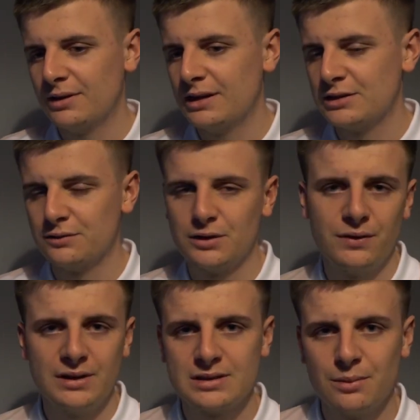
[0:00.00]
sort of
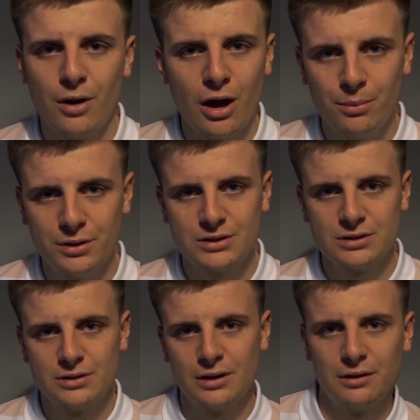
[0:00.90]
defeats the
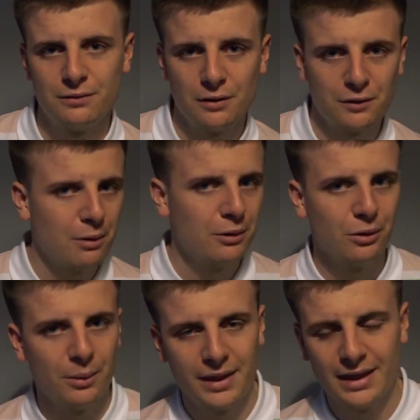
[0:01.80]
purpose of going all
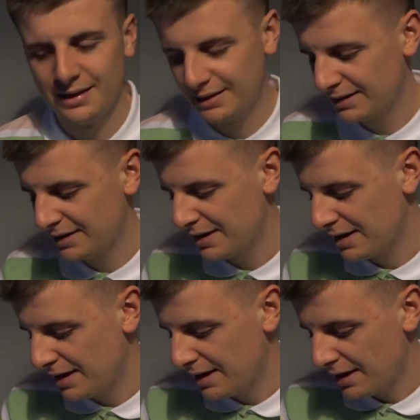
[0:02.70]
the way there.
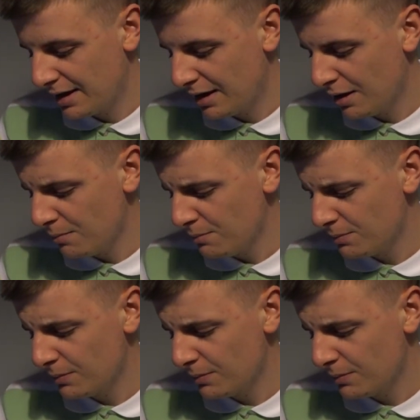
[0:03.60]
I